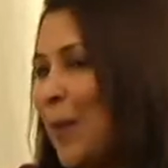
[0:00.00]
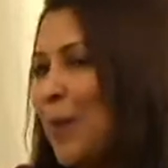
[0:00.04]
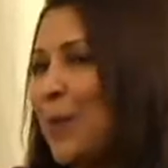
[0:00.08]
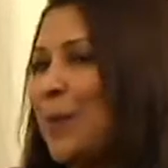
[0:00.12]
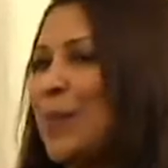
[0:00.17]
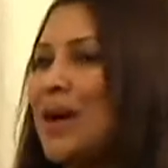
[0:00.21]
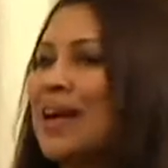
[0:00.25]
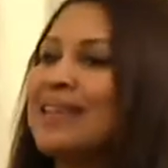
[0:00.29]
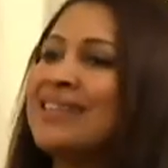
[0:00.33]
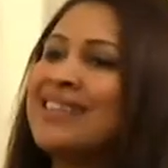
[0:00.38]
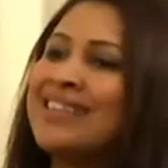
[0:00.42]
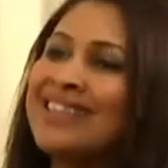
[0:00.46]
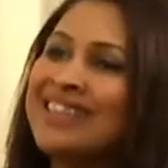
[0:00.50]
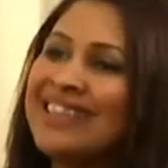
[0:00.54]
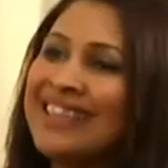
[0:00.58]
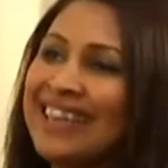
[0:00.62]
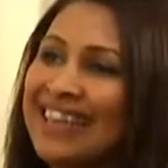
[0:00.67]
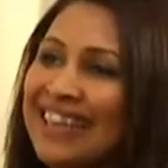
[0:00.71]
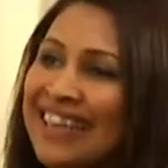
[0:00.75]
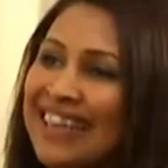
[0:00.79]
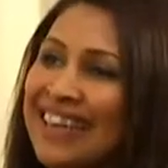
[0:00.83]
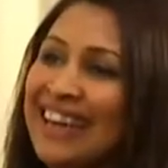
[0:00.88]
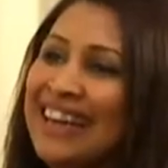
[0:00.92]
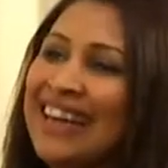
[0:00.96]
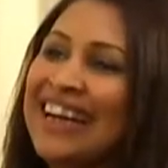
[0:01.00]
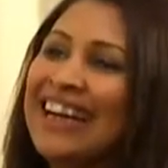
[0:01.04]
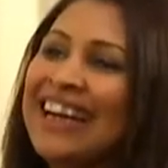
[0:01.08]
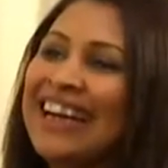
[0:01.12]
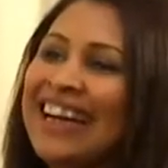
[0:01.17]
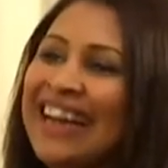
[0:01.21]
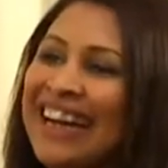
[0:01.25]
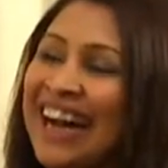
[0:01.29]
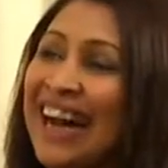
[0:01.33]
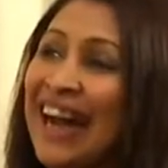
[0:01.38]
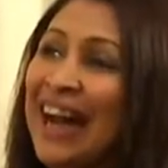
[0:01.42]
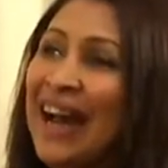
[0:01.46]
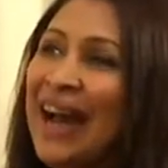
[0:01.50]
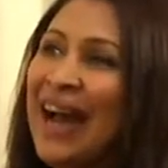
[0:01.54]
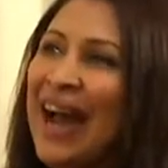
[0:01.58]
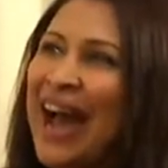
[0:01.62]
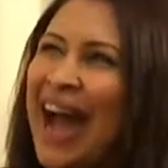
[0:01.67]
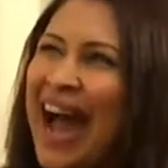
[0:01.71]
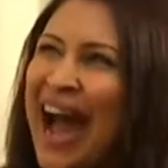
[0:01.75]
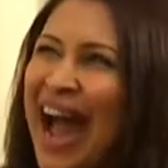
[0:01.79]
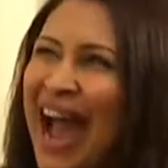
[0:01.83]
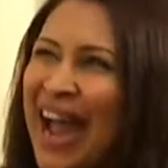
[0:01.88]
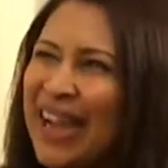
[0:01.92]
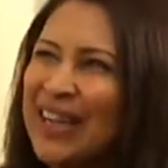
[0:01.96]
But
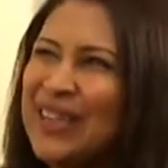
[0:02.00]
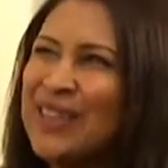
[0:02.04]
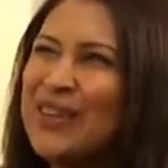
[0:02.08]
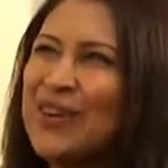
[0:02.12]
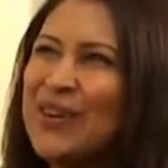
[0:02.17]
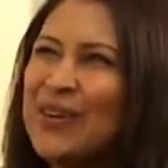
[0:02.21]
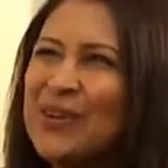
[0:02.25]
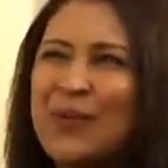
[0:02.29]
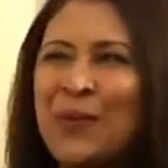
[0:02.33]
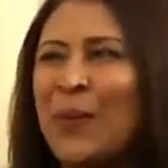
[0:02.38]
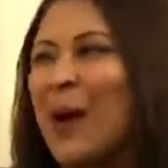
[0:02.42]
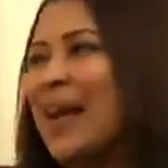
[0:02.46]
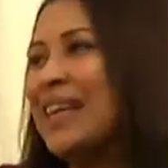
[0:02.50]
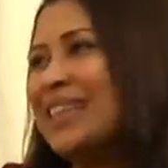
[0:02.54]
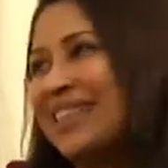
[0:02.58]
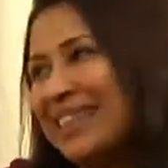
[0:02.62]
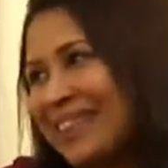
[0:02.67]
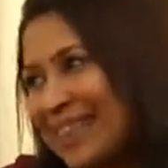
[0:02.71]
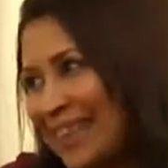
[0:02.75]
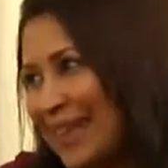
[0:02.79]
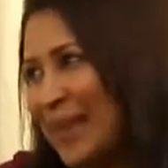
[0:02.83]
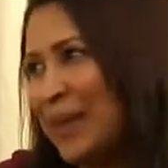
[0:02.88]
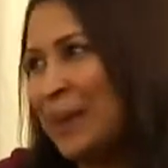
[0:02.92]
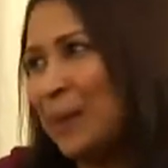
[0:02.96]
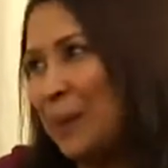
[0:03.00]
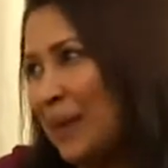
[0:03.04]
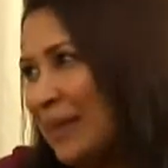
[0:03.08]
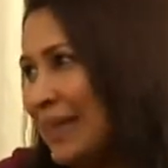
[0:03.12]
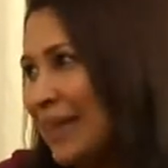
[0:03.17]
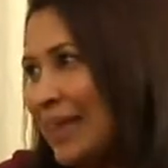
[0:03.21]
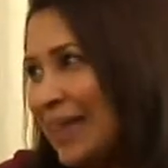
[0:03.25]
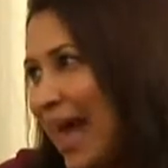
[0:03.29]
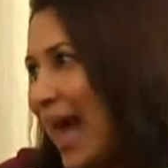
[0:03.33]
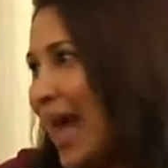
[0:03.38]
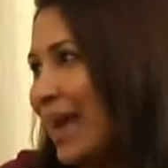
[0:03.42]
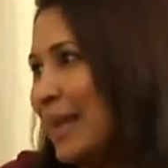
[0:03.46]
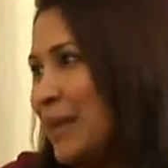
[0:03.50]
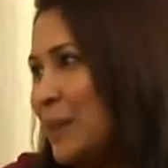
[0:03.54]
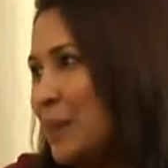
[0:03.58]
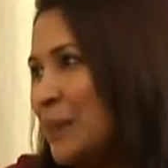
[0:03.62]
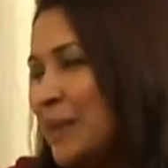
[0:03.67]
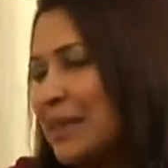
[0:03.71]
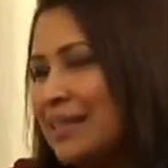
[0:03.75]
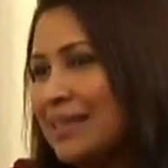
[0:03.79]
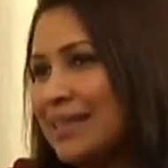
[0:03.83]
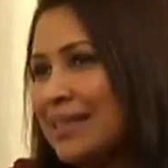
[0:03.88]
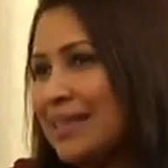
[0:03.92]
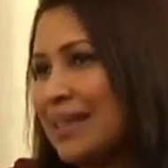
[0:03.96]
I don't quite agree with that,
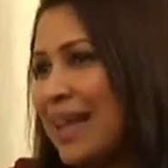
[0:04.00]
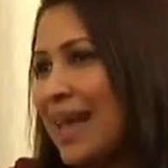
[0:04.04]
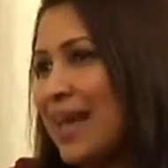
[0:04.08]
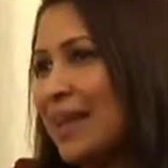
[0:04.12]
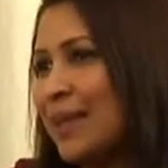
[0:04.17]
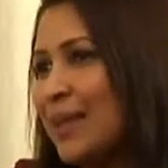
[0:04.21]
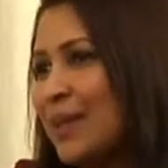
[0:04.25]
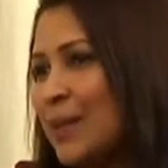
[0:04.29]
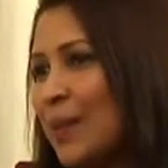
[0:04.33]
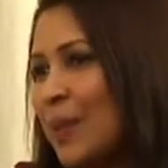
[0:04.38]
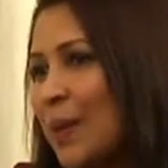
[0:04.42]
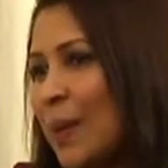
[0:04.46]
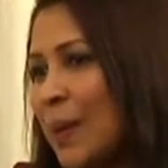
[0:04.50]
because like,